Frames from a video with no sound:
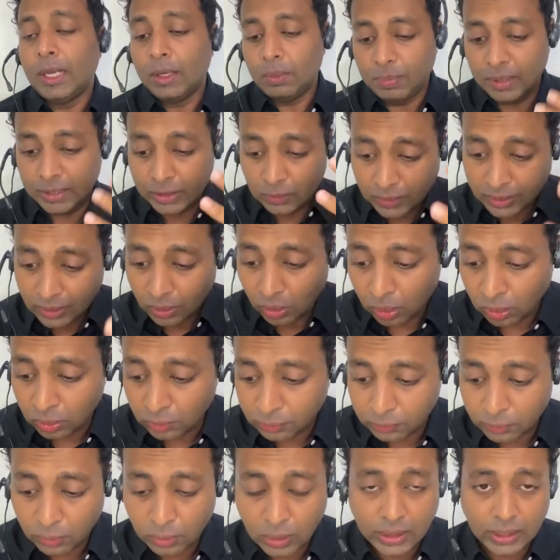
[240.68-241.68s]
And by the way,
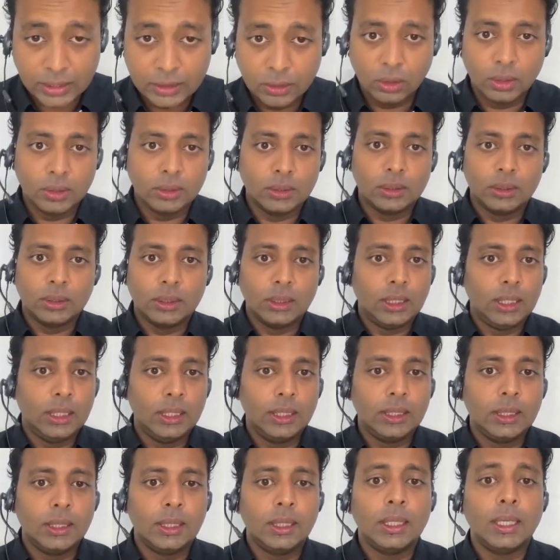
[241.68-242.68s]
all four are not
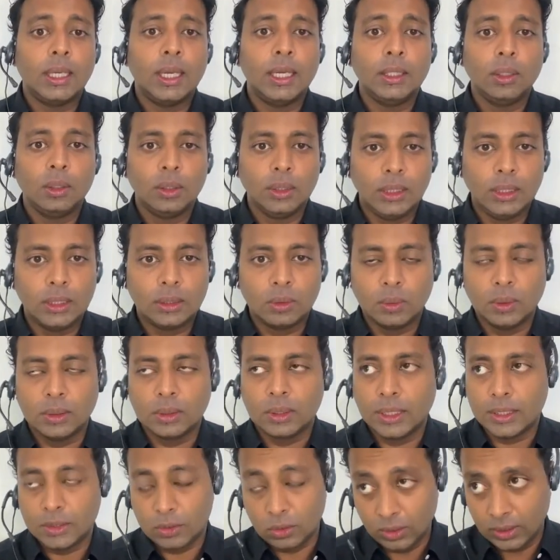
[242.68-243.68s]
uh, are not
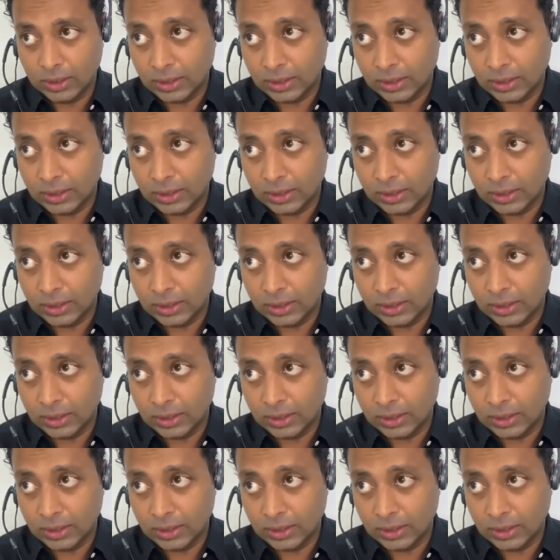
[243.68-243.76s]
equal, right?